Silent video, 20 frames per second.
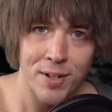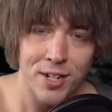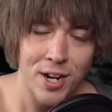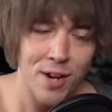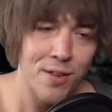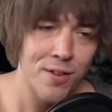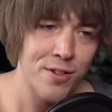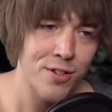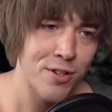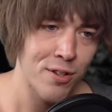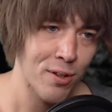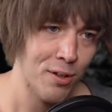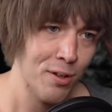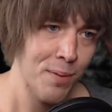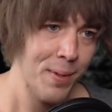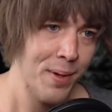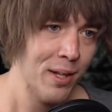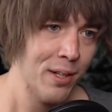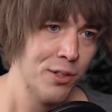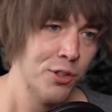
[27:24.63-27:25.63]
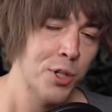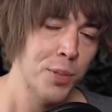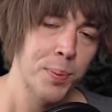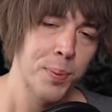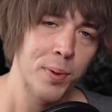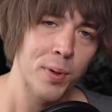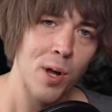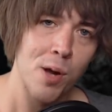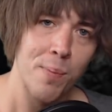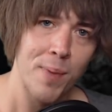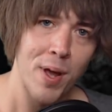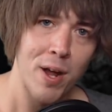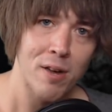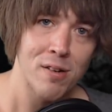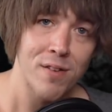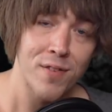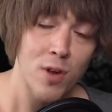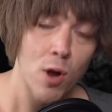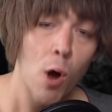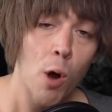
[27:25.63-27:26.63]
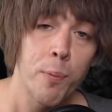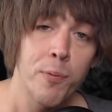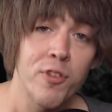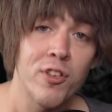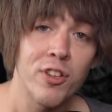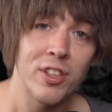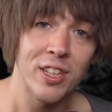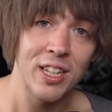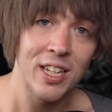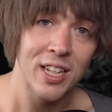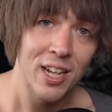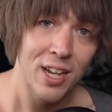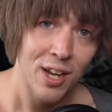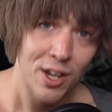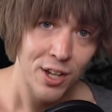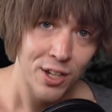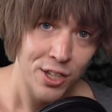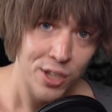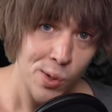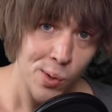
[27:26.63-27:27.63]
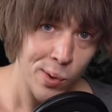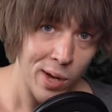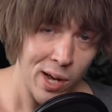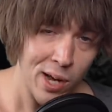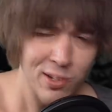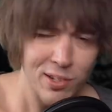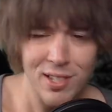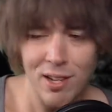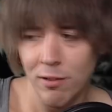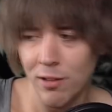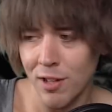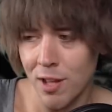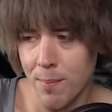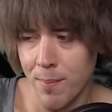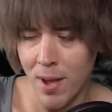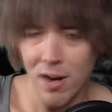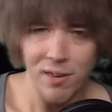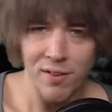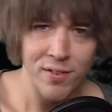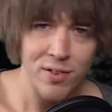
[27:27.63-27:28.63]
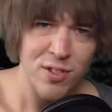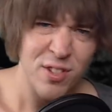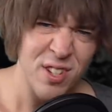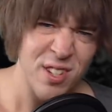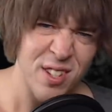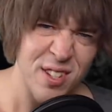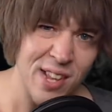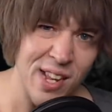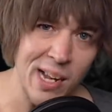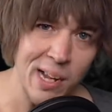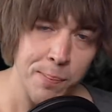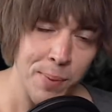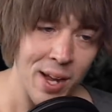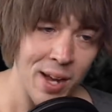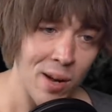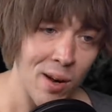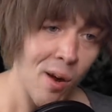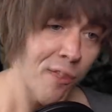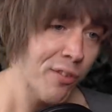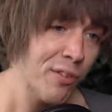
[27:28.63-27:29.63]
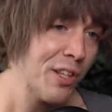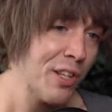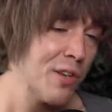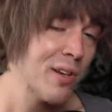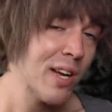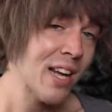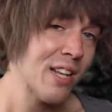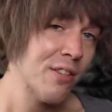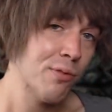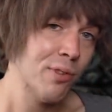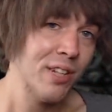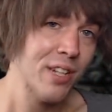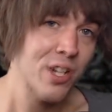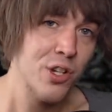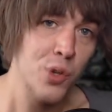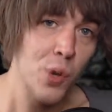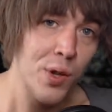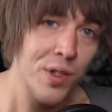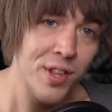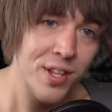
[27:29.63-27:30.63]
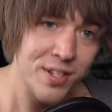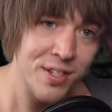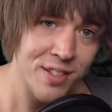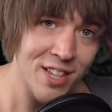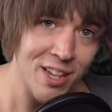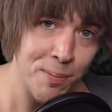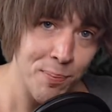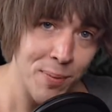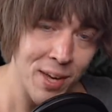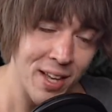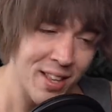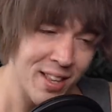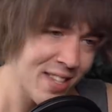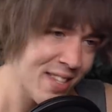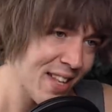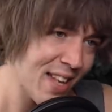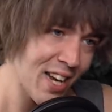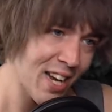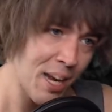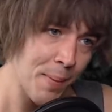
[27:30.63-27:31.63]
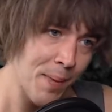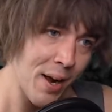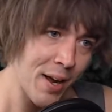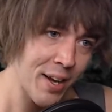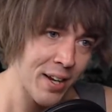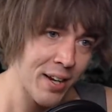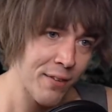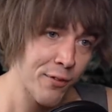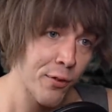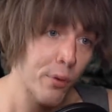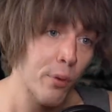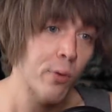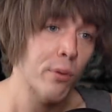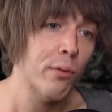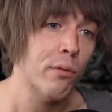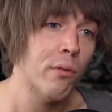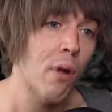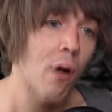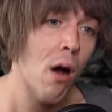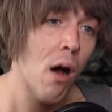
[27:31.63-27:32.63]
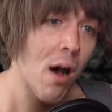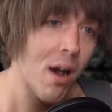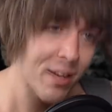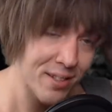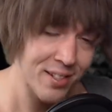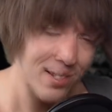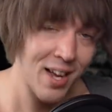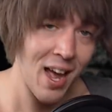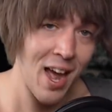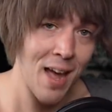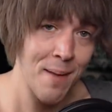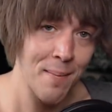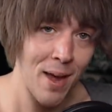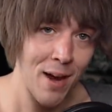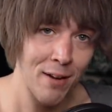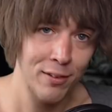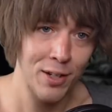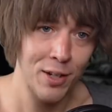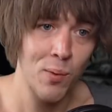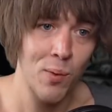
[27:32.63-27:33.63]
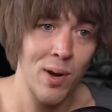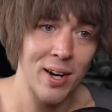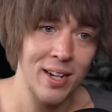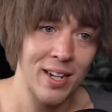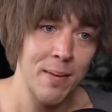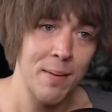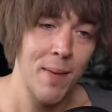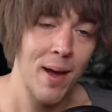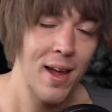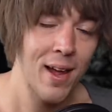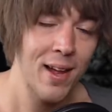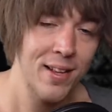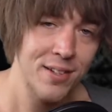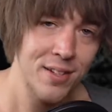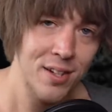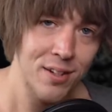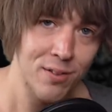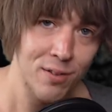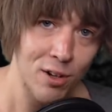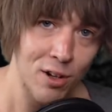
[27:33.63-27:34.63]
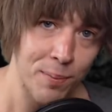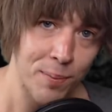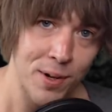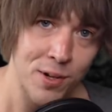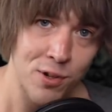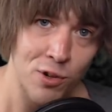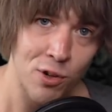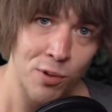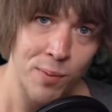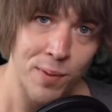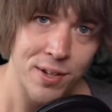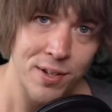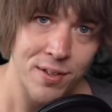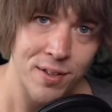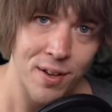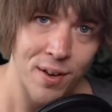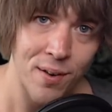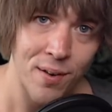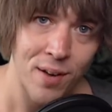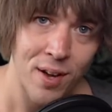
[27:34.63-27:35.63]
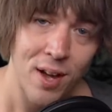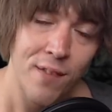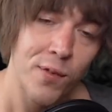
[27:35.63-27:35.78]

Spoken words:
I know this is going to be a super long banner review. Hopefully you guys, it's not really a banner review, it's a sneak peek. Hopefully you guys really enjoyed this sneak peek. He's not coming out here for a long time. I really want to get my hands on Dark Mage Golbez though.